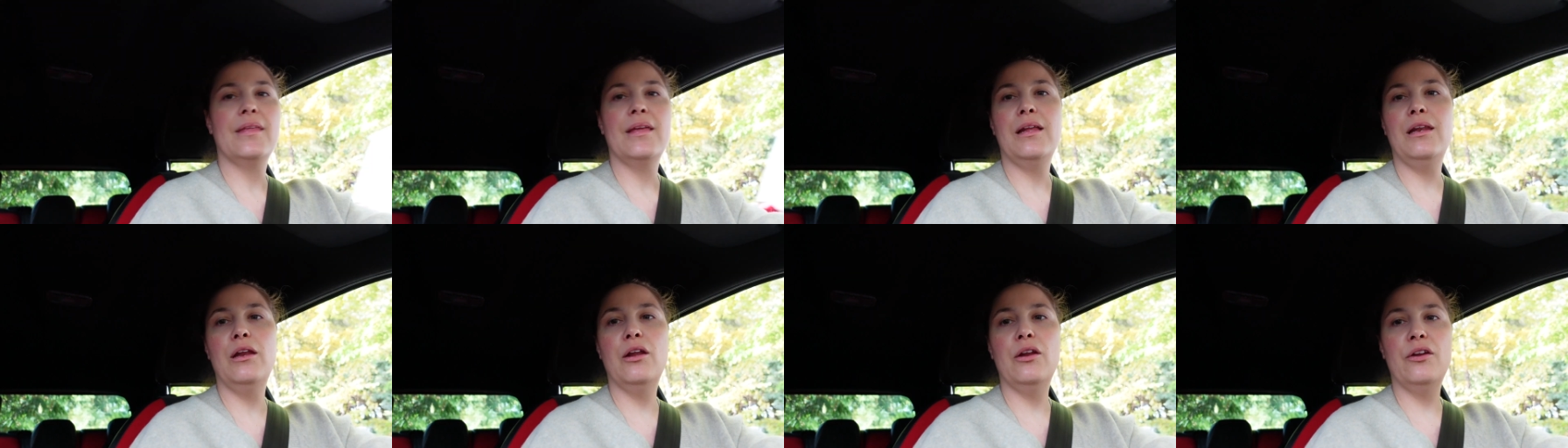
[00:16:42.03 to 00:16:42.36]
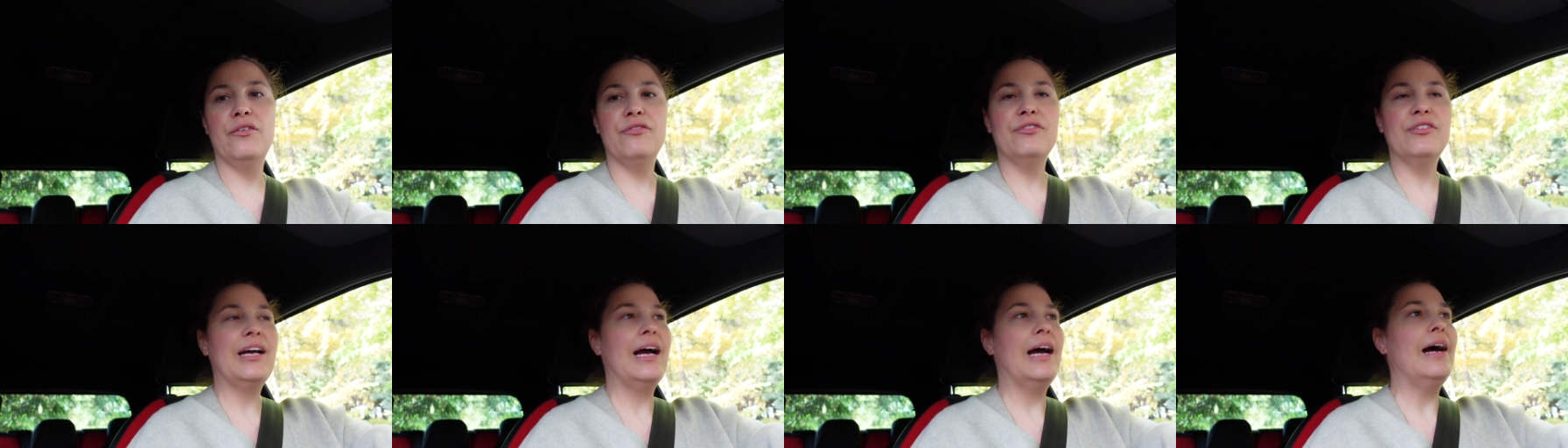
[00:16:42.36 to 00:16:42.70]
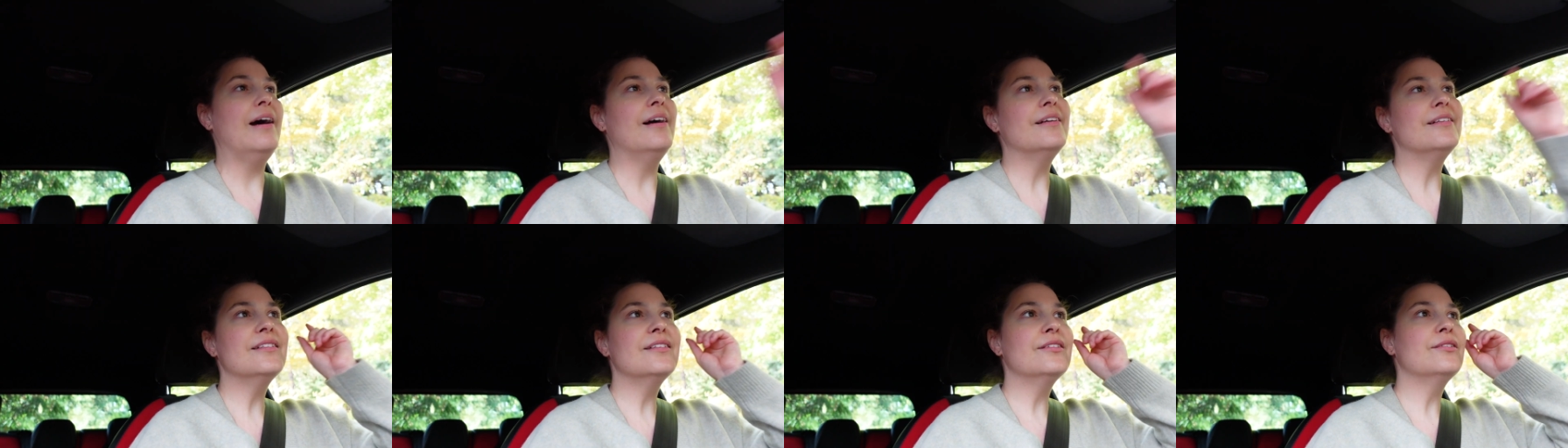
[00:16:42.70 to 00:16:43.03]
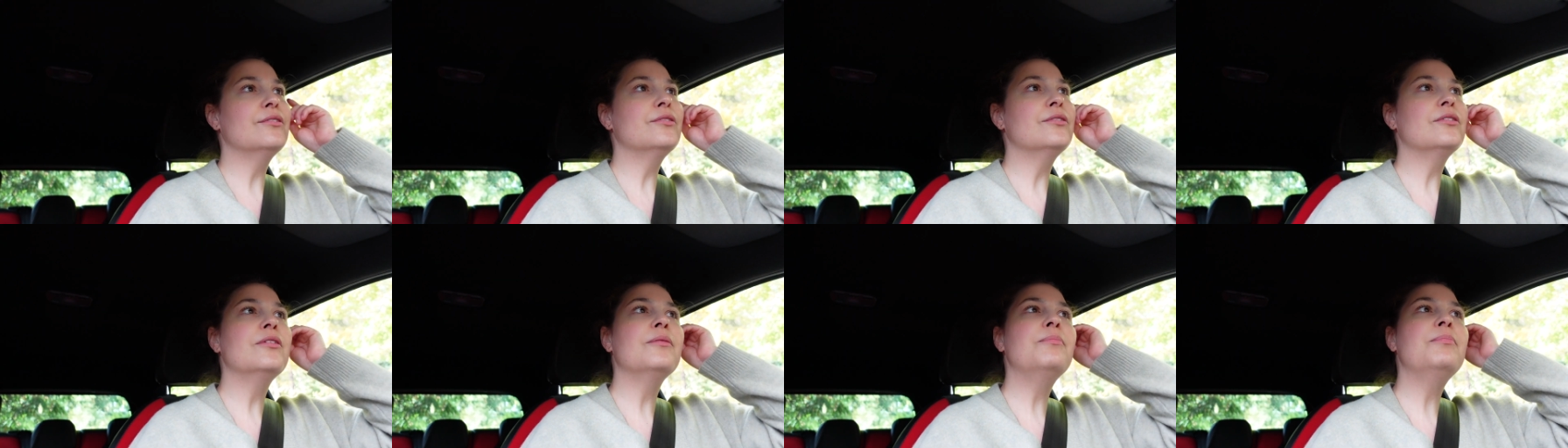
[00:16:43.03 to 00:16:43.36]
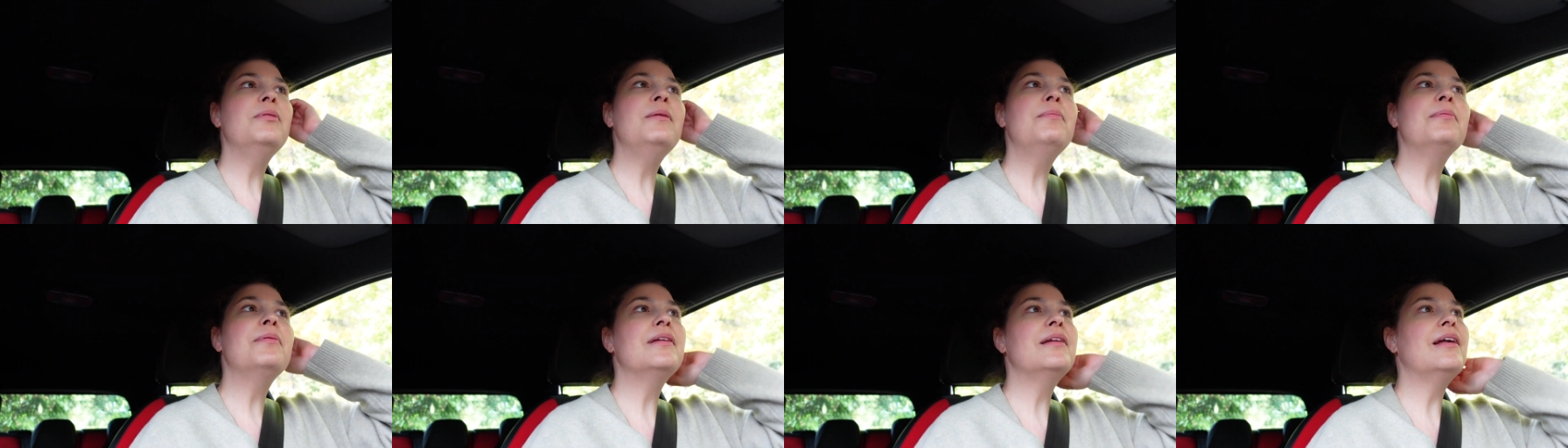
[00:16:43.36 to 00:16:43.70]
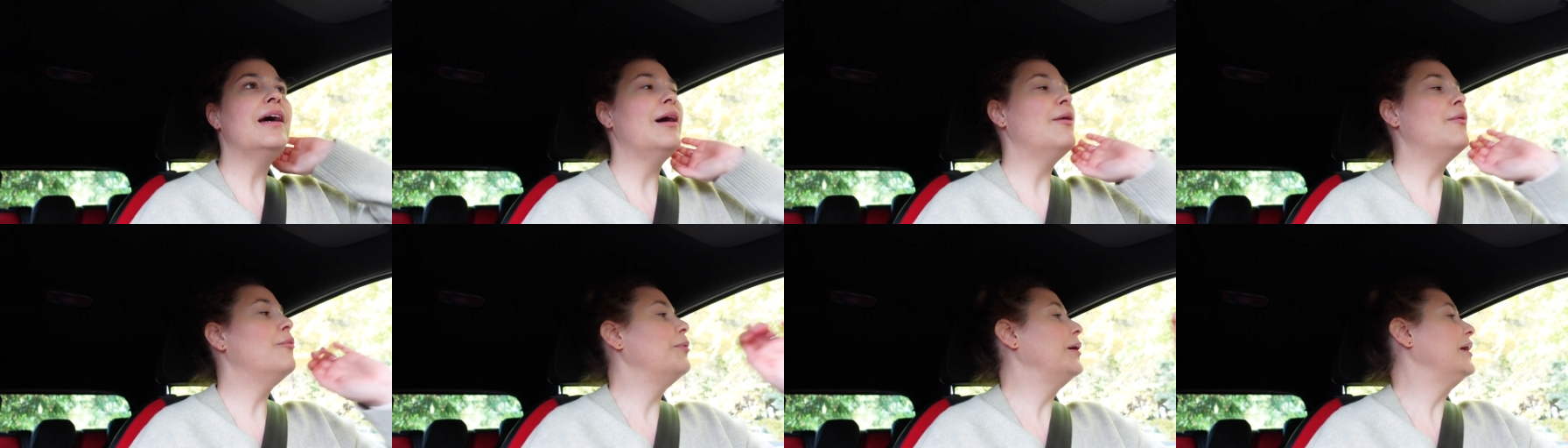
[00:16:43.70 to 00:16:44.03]
A lot of cars. So the people
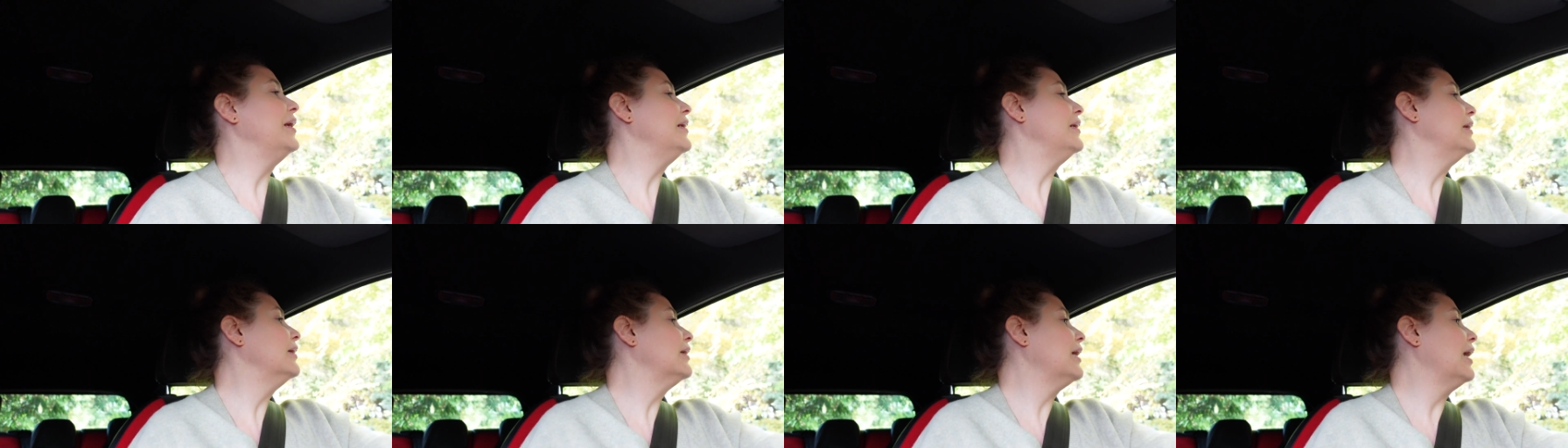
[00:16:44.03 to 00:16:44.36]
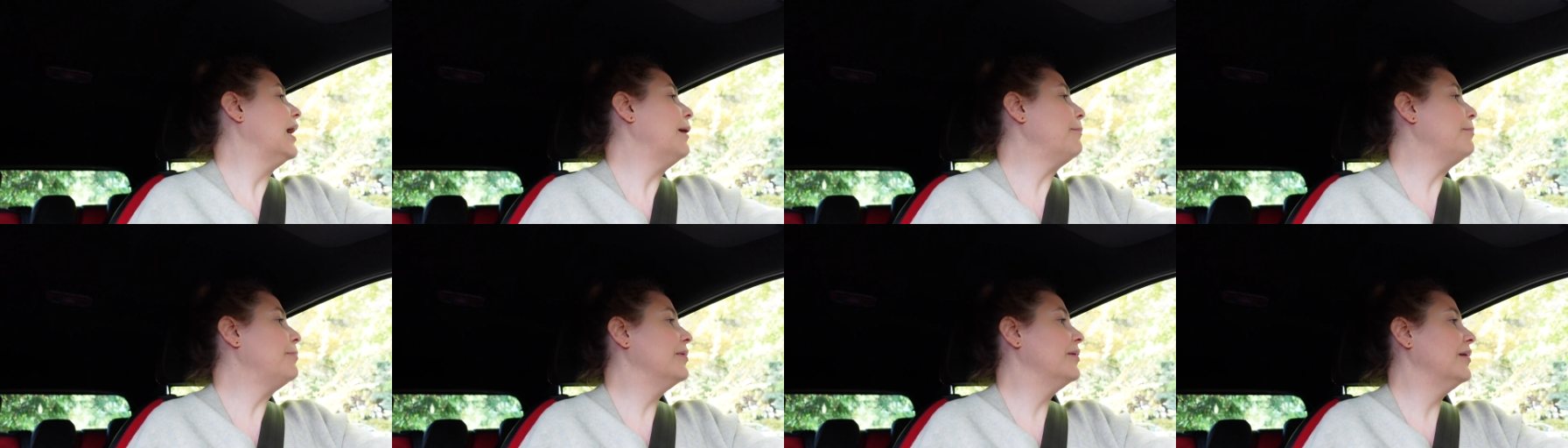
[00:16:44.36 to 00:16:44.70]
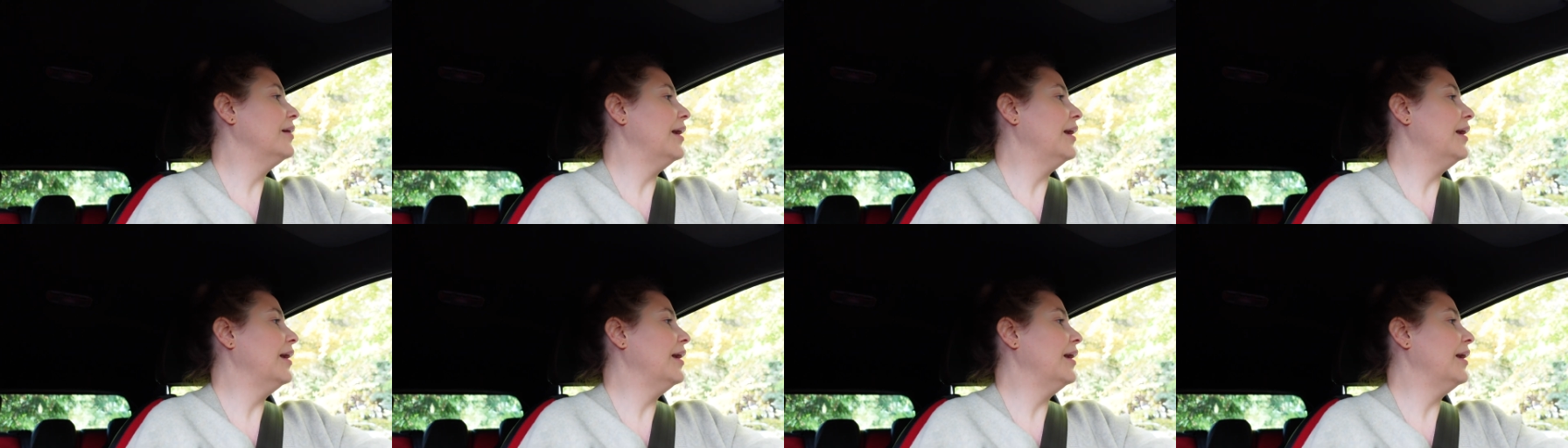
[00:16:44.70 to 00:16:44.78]
are waking up